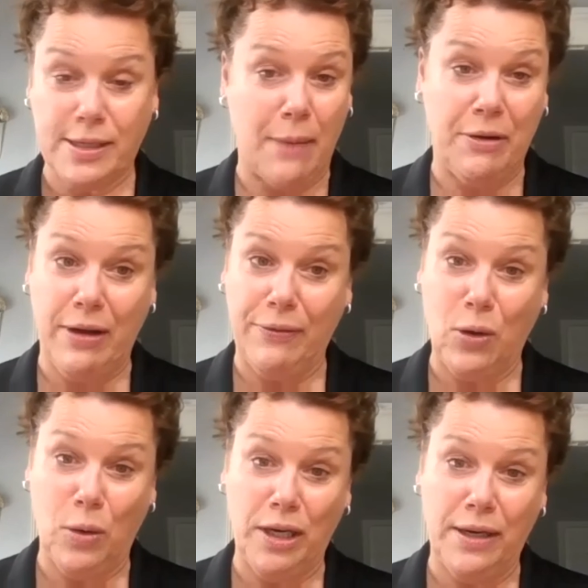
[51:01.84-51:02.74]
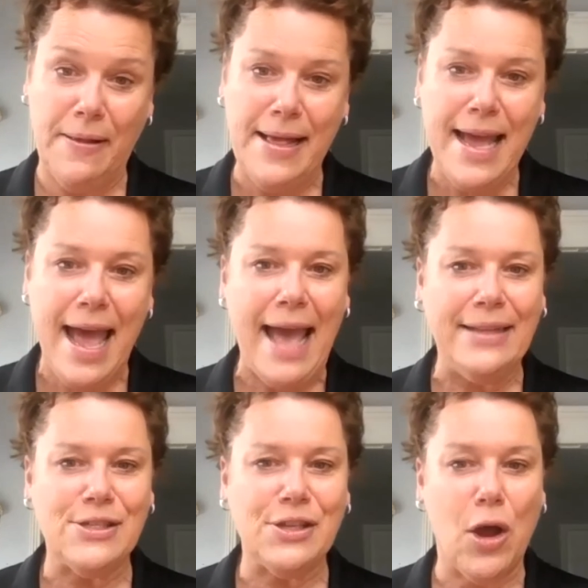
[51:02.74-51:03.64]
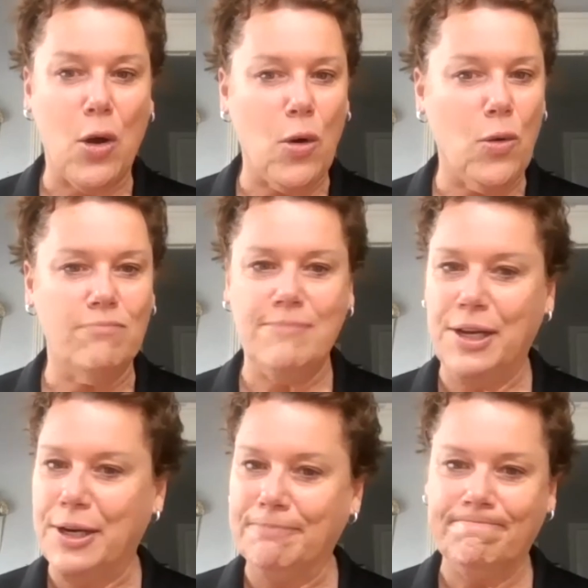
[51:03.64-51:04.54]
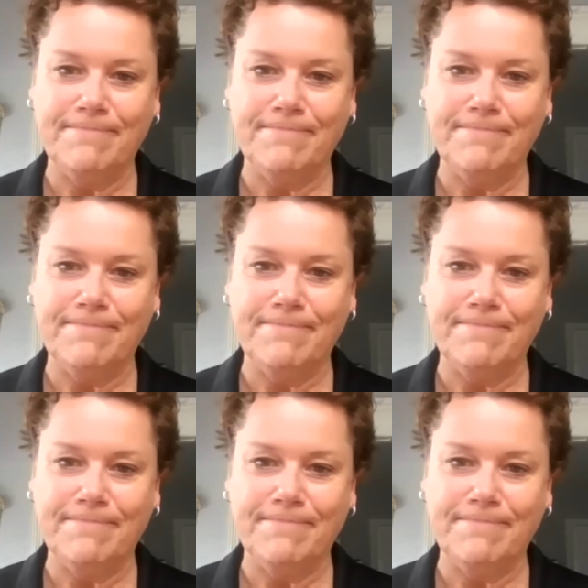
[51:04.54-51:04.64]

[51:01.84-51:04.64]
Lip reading: coming around the corner. And so, you know,